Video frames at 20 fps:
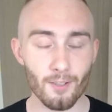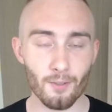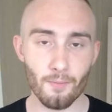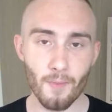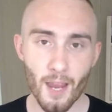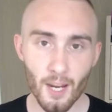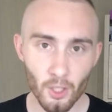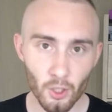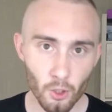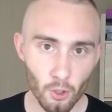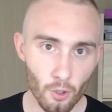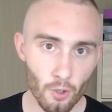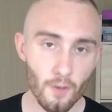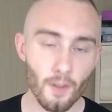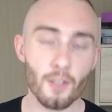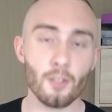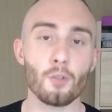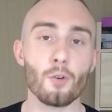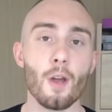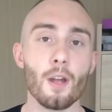To make sure
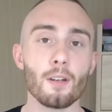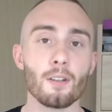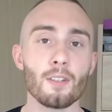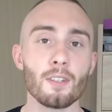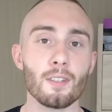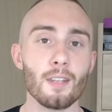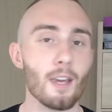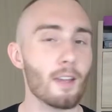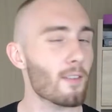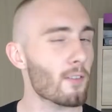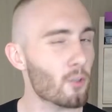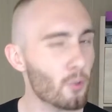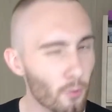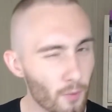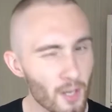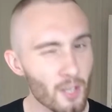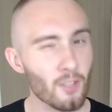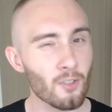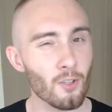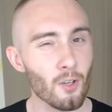that you understand, that you
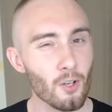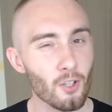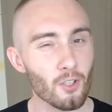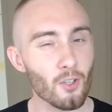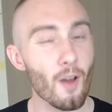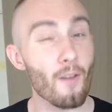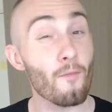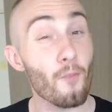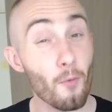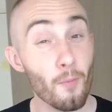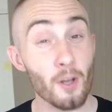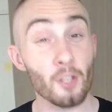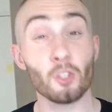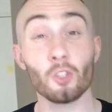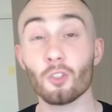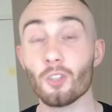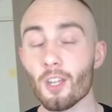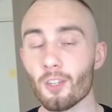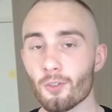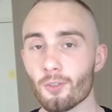research the
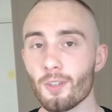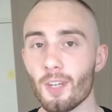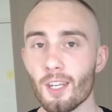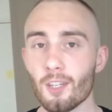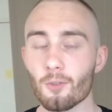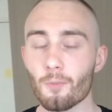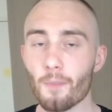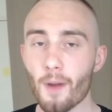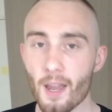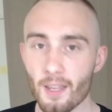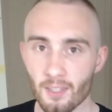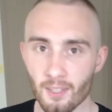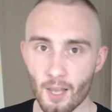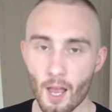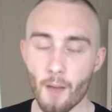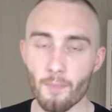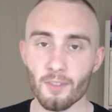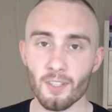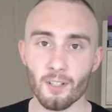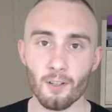information that you need to pass
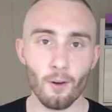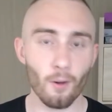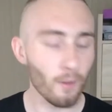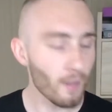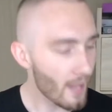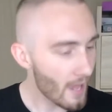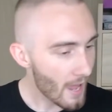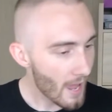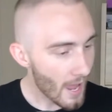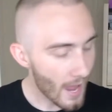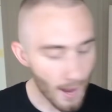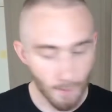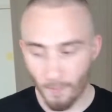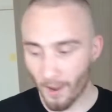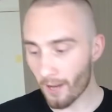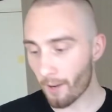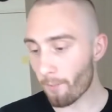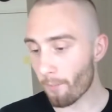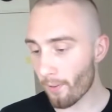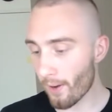the obstacle, and
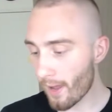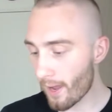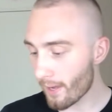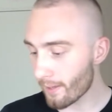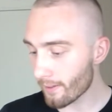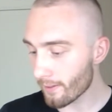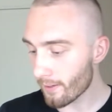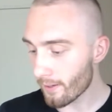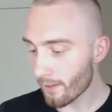make a plan